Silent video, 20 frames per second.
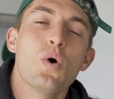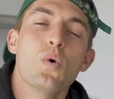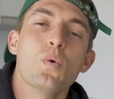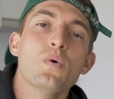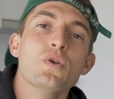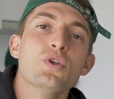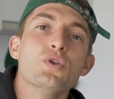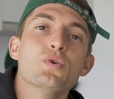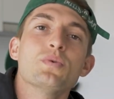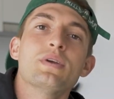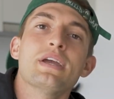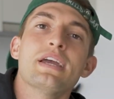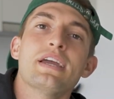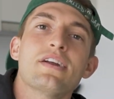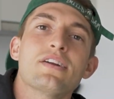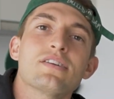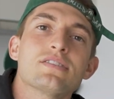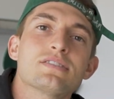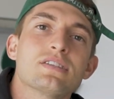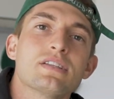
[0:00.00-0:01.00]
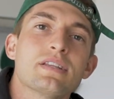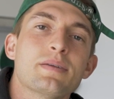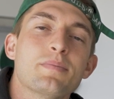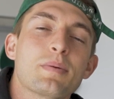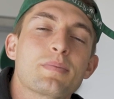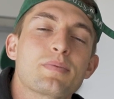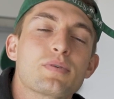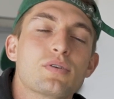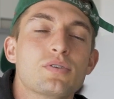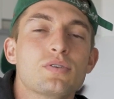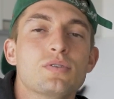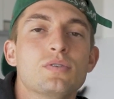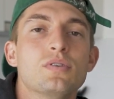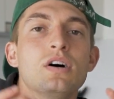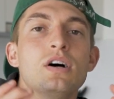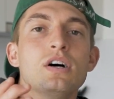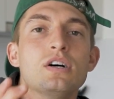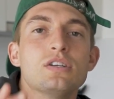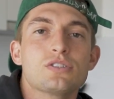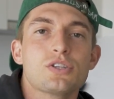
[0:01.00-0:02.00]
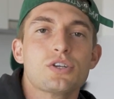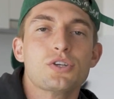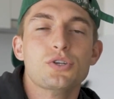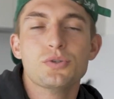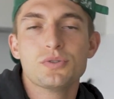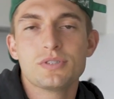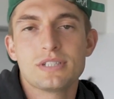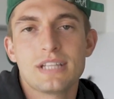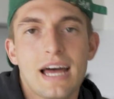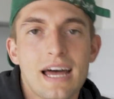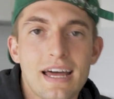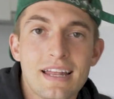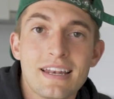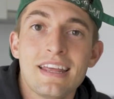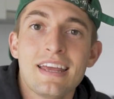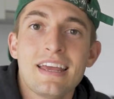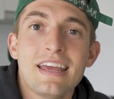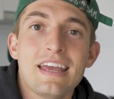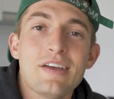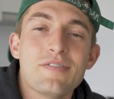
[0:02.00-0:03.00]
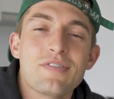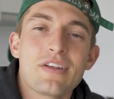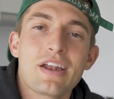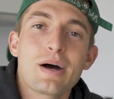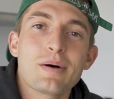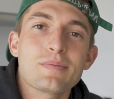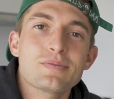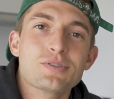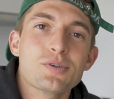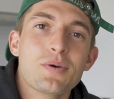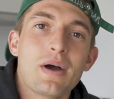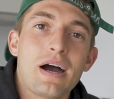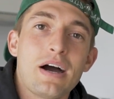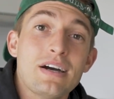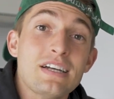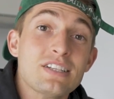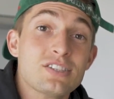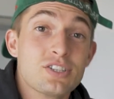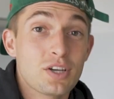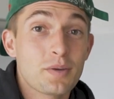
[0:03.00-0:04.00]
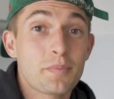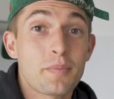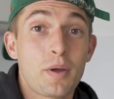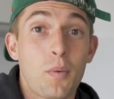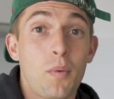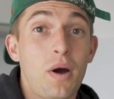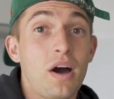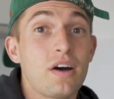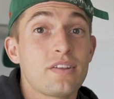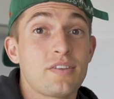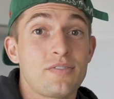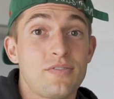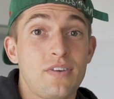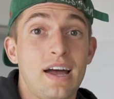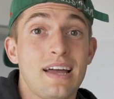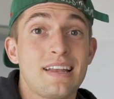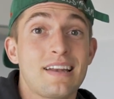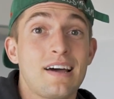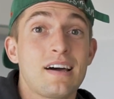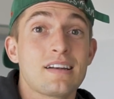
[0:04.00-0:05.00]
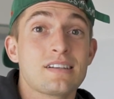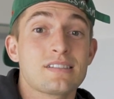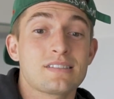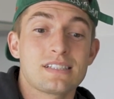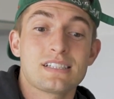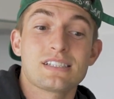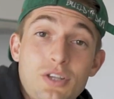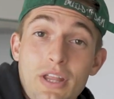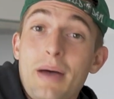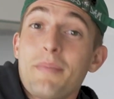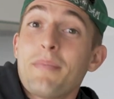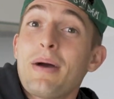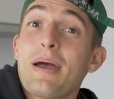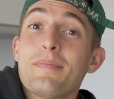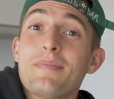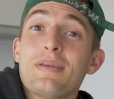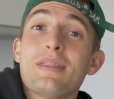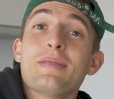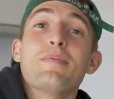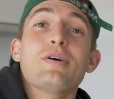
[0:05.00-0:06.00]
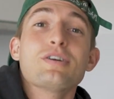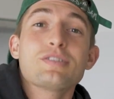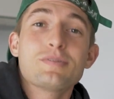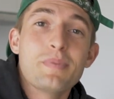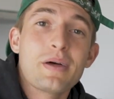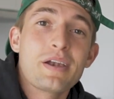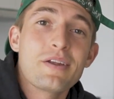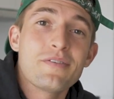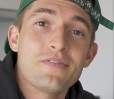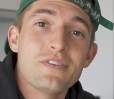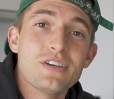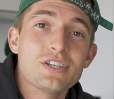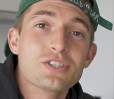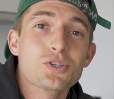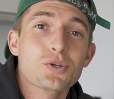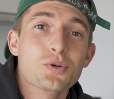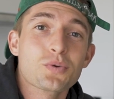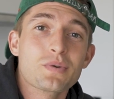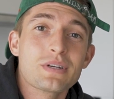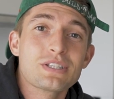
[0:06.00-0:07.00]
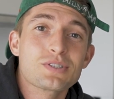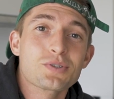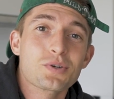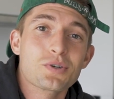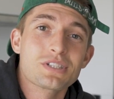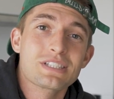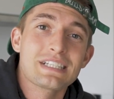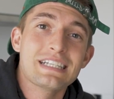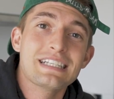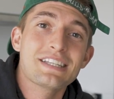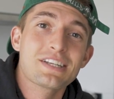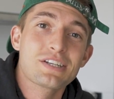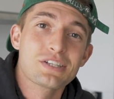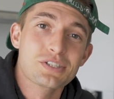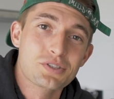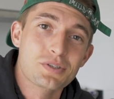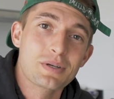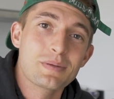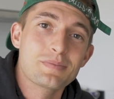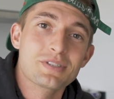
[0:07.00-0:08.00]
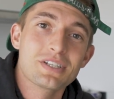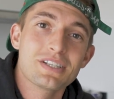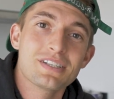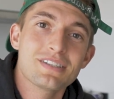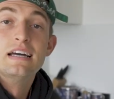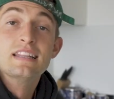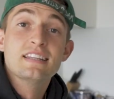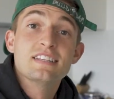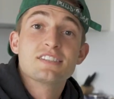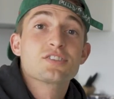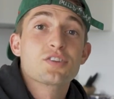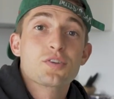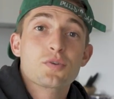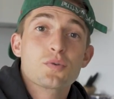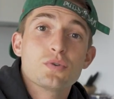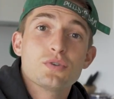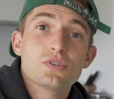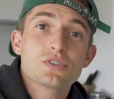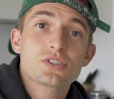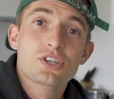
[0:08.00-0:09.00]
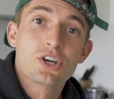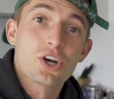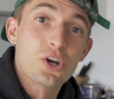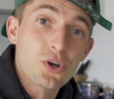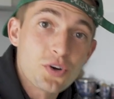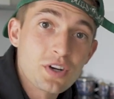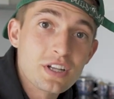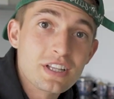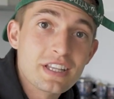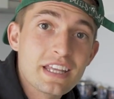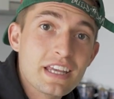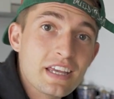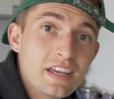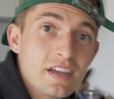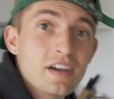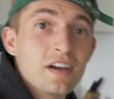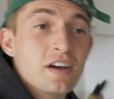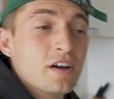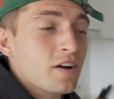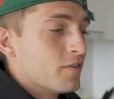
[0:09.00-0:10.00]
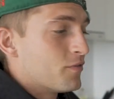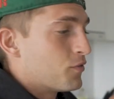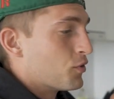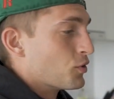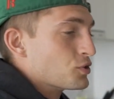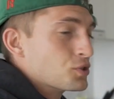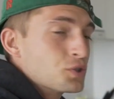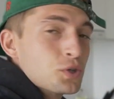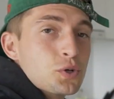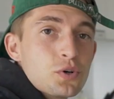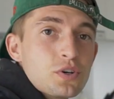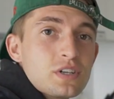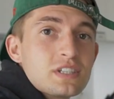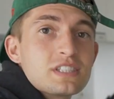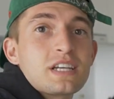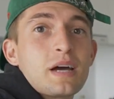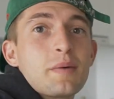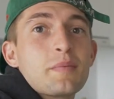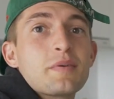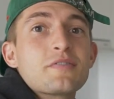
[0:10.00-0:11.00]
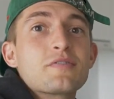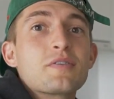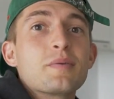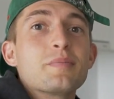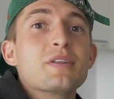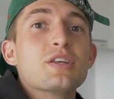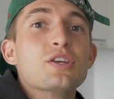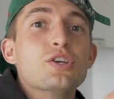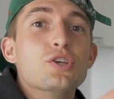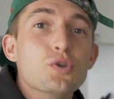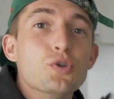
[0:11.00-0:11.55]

when you get here to Lima, Peru. So use that if it helps you out. It took me a while to find, honestly. So that might be the most beneficial resource in the description. And these are the rules currently for tourists coming from the